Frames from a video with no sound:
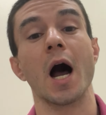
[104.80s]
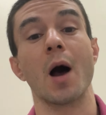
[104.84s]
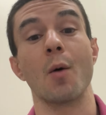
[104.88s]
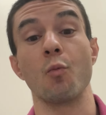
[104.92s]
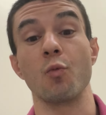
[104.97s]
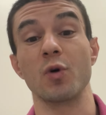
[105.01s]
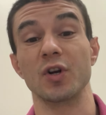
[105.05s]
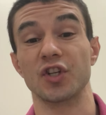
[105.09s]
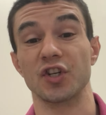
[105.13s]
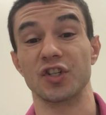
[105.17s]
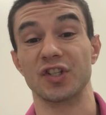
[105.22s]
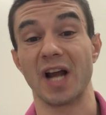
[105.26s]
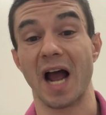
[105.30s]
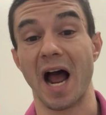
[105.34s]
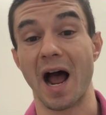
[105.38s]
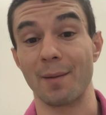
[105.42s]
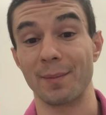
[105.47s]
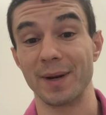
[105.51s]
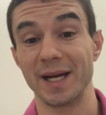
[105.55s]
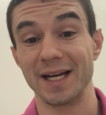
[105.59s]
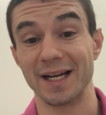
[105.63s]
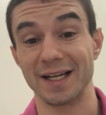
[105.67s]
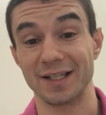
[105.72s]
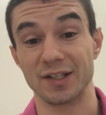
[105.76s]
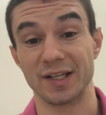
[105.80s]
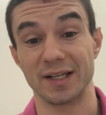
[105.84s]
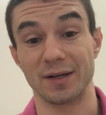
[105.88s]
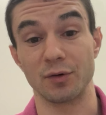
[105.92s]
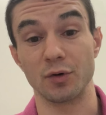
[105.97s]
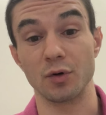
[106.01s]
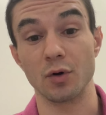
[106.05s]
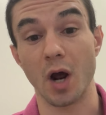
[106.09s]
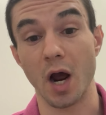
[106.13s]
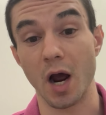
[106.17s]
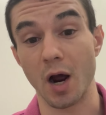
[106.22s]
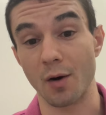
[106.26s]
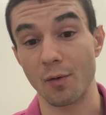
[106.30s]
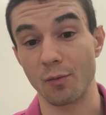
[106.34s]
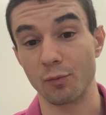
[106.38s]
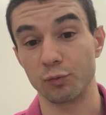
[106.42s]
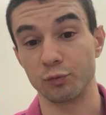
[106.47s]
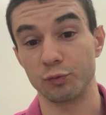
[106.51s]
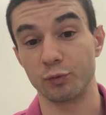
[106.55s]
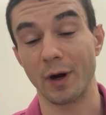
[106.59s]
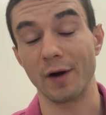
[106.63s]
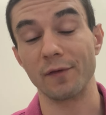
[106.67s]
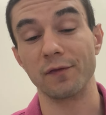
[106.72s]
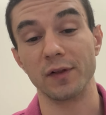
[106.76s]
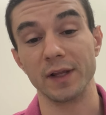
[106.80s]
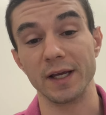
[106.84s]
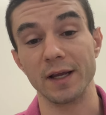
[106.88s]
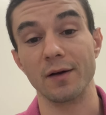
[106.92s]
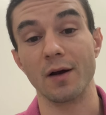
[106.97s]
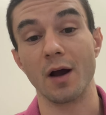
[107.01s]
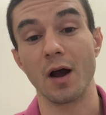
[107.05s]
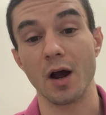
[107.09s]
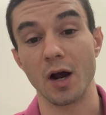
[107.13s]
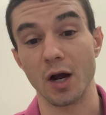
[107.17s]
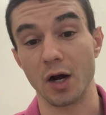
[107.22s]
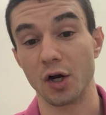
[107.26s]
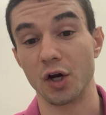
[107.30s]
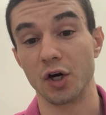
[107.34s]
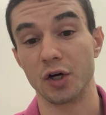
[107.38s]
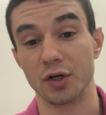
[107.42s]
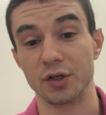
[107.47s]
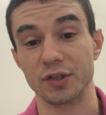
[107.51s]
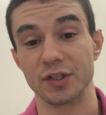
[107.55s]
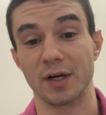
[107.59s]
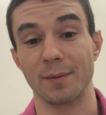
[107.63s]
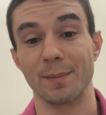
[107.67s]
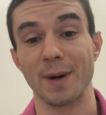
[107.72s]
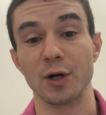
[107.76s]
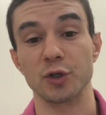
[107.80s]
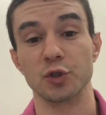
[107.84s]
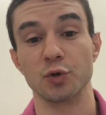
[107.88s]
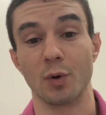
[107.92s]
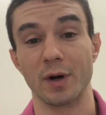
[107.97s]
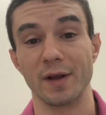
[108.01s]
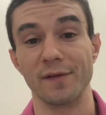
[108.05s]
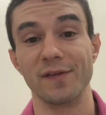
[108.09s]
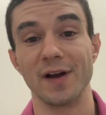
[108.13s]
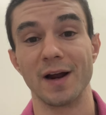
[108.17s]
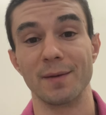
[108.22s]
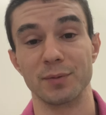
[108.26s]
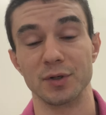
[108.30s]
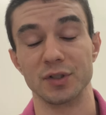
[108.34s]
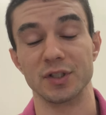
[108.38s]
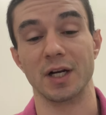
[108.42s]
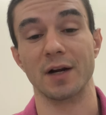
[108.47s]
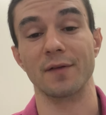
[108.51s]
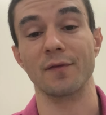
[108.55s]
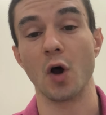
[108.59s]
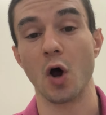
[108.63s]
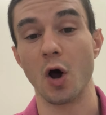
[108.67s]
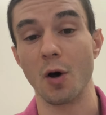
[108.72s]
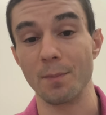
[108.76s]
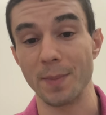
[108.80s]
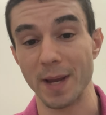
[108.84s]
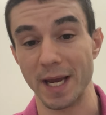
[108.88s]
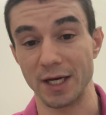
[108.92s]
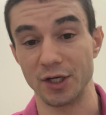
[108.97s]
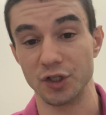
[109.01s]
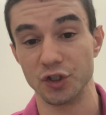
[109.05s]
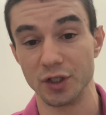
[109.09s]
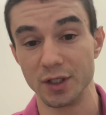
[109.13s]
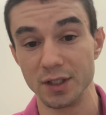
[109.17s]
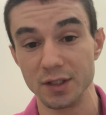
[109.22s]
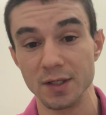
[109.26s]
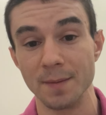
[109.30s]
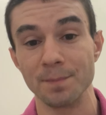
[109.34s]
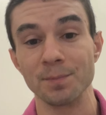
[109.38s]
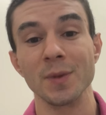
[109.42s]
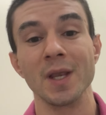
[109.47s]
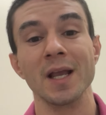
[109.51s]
which is common, it's in roughly occurs in about 25% of all patients.